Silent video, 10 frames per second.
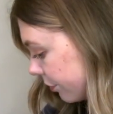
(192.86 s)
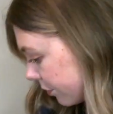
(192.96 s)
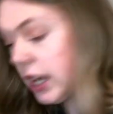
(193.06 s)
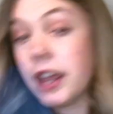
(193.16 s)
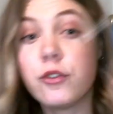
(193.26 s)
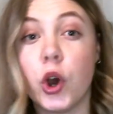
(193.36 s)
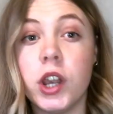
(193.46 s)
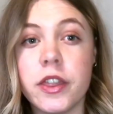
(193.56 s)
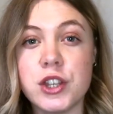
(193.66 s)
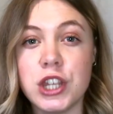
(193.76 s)
And I've got
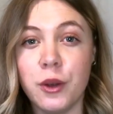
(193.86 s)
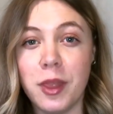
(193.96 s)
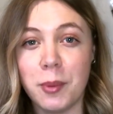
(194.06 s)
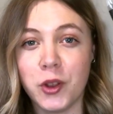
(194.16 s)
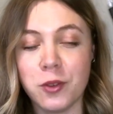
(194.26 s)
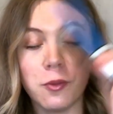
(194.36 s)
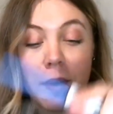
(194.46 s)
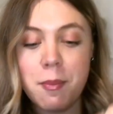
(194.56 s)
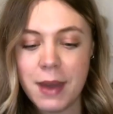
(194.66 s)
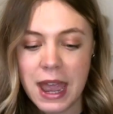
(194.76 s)
another 2 at the bottom of
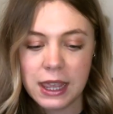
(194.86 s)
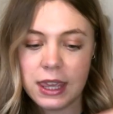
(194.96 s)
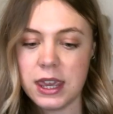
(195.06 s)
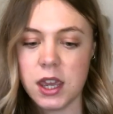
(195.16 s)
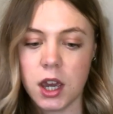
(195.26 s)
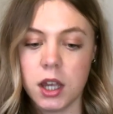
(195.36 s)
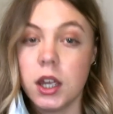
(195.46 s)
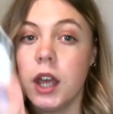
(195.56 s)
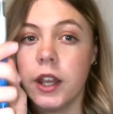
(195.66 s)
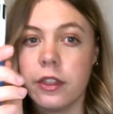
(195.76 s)
my bag here,
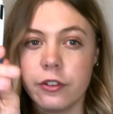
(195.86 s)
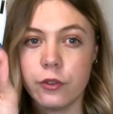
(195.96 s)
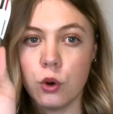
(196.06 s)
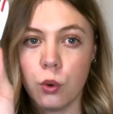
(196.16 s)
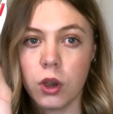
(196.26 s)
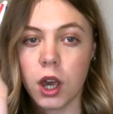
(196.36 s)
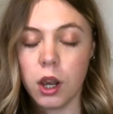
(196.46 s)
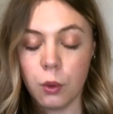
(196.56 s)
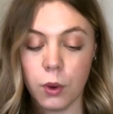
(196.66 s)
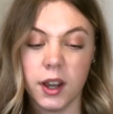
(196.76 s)
another full
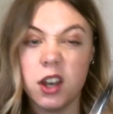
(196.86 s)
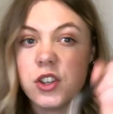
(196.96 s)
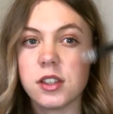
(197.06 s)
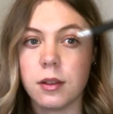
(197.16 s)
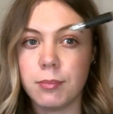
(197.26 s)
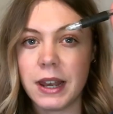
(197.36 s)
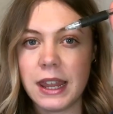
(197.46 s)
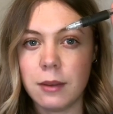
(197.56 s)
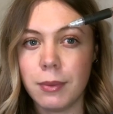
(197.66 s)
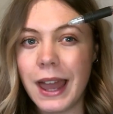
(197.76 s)
colour one and just a
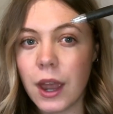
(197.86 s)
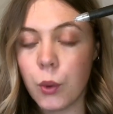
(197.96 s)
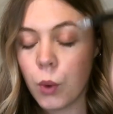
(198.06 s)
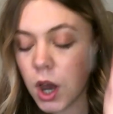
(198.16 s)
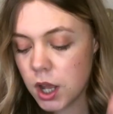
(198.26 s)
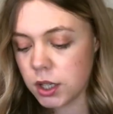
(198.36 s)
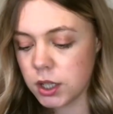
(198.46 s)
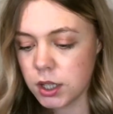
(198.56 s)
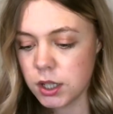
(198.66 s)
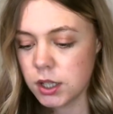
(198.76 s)
plain black one.
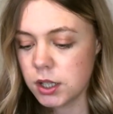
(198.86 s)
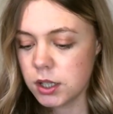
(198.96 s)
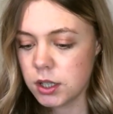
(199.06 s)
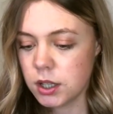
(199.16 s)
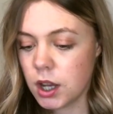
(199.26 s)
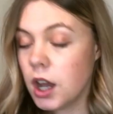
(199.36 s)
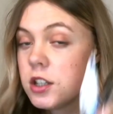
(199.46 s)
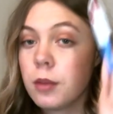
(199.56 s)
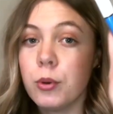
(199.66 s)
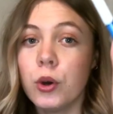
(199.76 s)

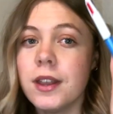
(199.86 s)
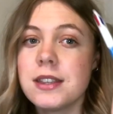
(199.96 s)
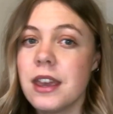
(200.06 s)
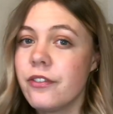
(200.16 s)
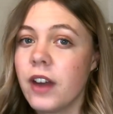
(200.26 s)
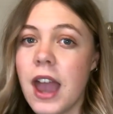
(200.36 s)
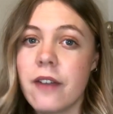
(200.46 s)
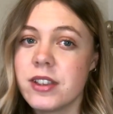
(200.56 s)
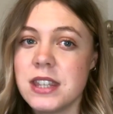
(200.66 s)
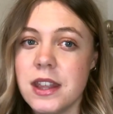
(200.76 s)
To be honest, if I
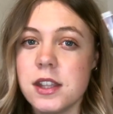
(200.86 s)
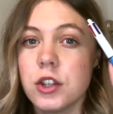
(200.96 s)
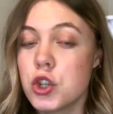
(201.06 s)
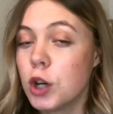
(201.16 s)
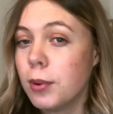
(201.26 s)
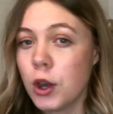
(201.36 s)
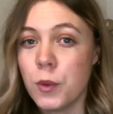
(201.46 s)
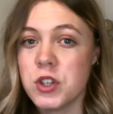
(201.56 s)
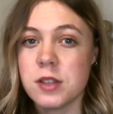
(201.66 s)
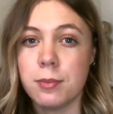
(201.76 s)
ever see these in a shop I
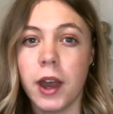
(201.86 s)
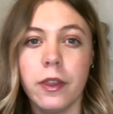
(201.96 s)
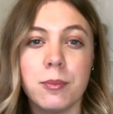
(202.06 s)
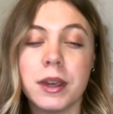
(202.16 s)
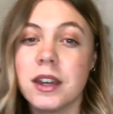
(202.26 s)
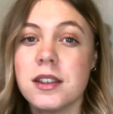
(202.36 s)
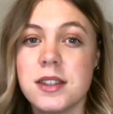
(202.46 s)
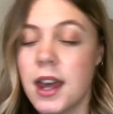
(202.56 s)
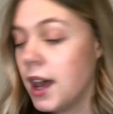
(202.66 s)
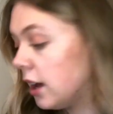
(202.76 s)
always just buy them because
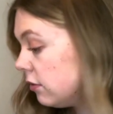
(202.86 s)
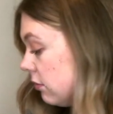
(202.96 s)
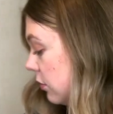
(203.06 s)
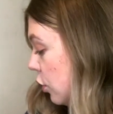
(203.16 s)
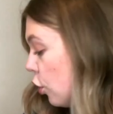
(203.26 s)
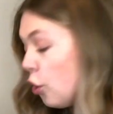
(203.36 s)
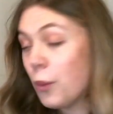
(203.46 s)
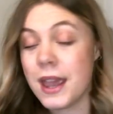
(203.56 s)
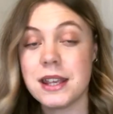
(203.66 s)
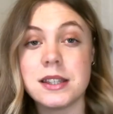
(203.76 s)
they're
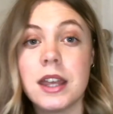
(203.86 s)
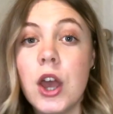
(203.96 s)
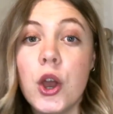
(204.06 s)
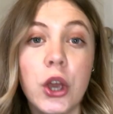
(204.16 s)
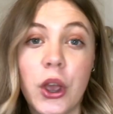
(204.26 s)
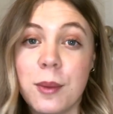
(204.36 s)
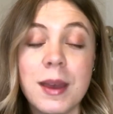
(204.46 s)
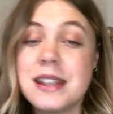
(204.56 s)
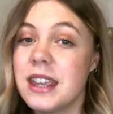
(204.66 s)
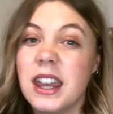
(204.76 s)
always going
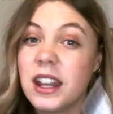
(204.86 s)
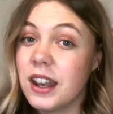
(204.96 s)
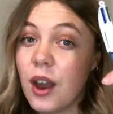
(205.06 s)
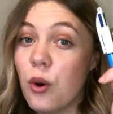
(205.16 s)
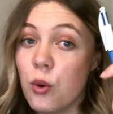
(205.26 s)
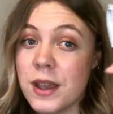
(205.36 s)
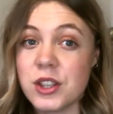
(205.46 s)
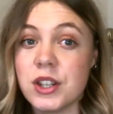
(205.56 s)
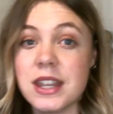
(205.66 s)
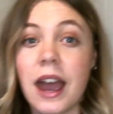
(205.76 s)
missing and they're always
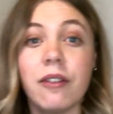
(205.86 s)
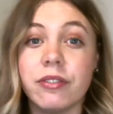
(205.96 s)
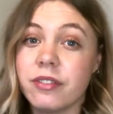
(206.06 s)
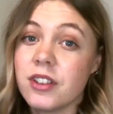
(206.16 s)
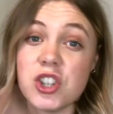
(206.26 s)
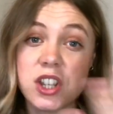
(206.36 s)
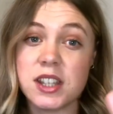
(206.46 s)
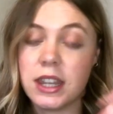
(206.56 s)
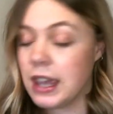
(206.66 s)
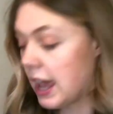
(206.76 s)
good to have
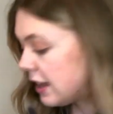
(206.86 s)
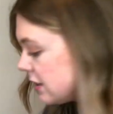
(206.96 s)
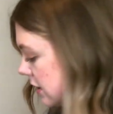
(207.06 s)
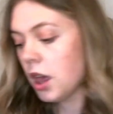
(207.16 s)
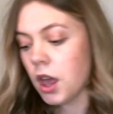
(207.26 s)
just in case.